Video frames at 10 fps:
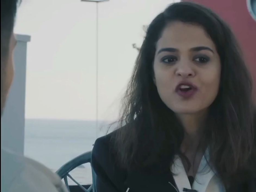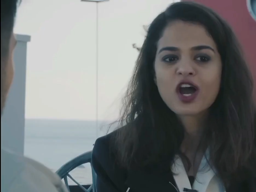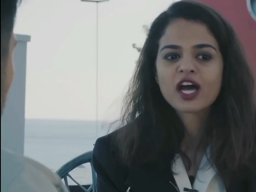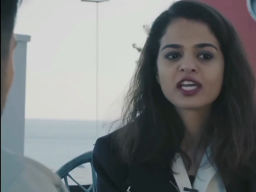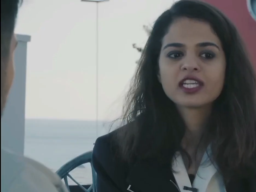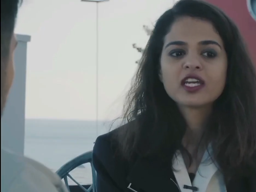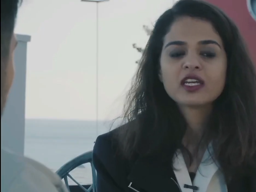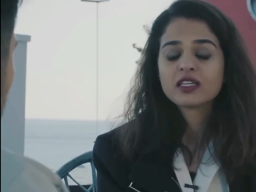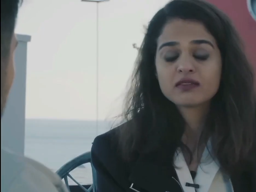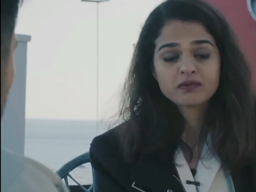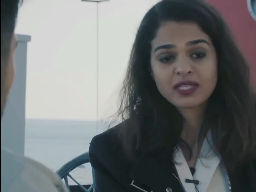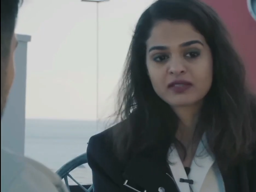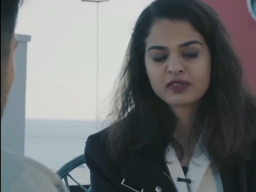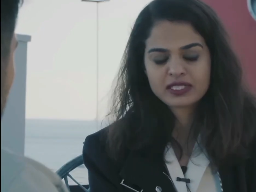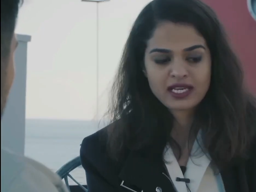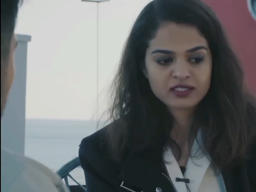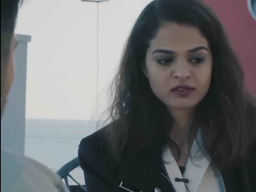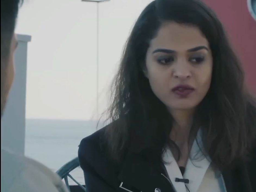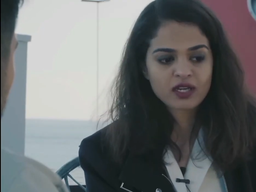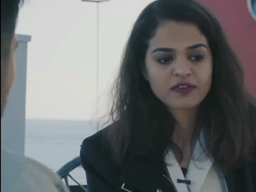got like we said,
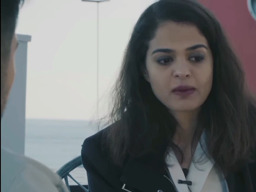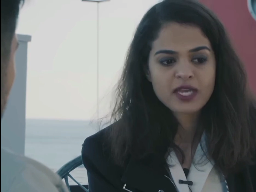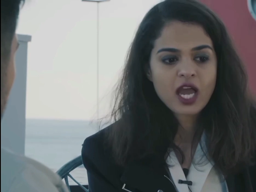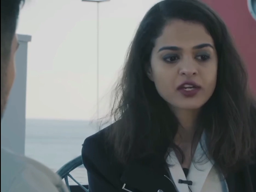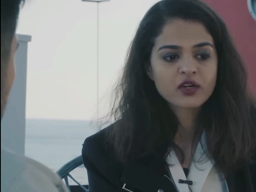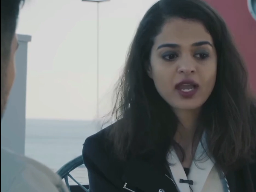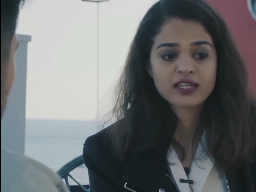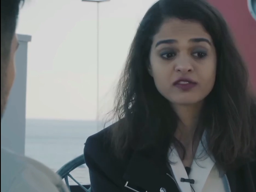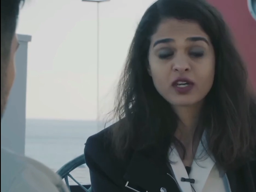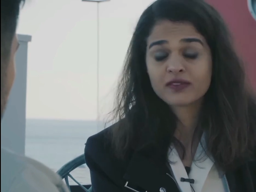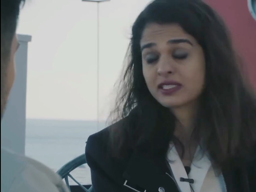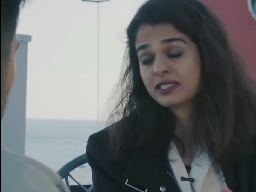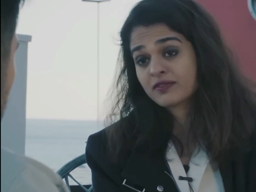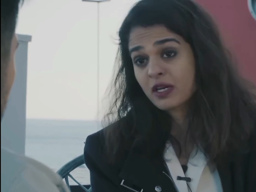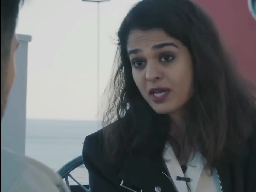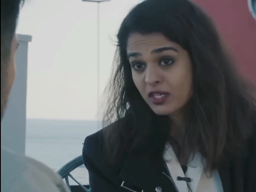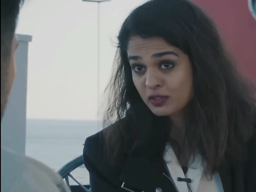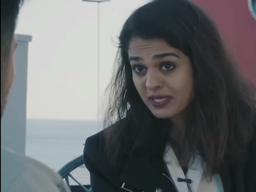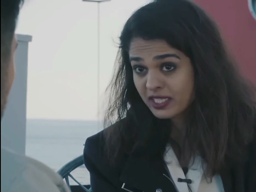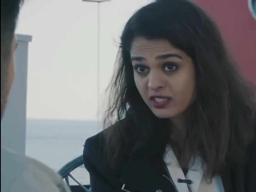you've got Fabiano and you've got Wesley and
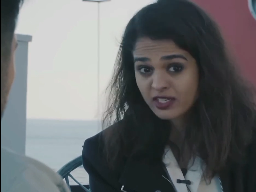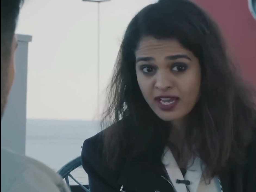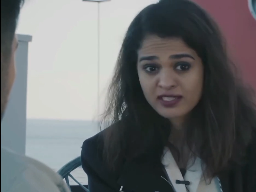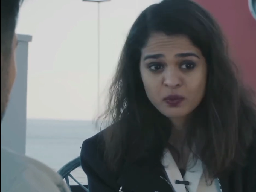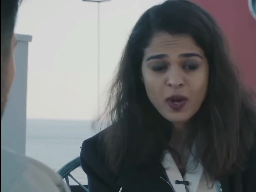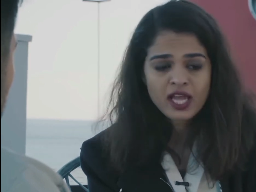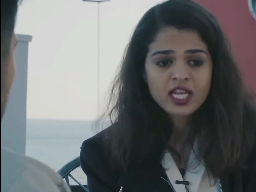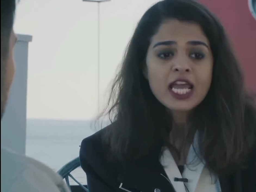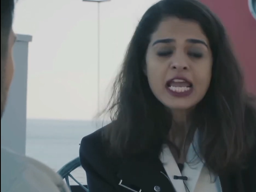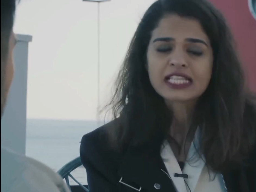Fabiano's playing here as mm -hmm. well.